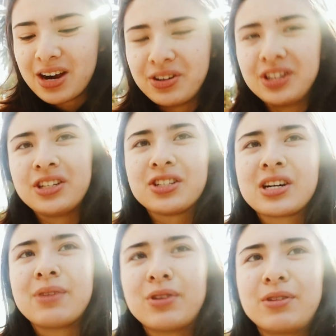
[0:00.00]
How do you
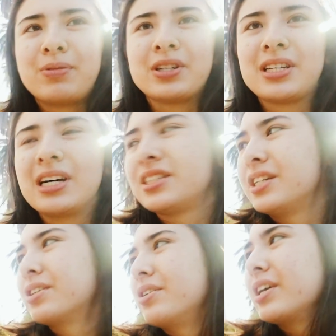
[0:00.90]
describe your
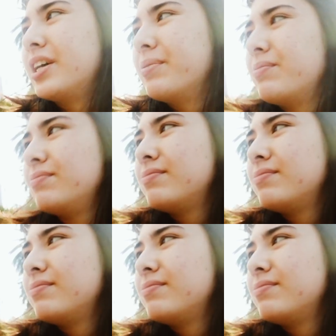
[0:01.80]
personality growing up?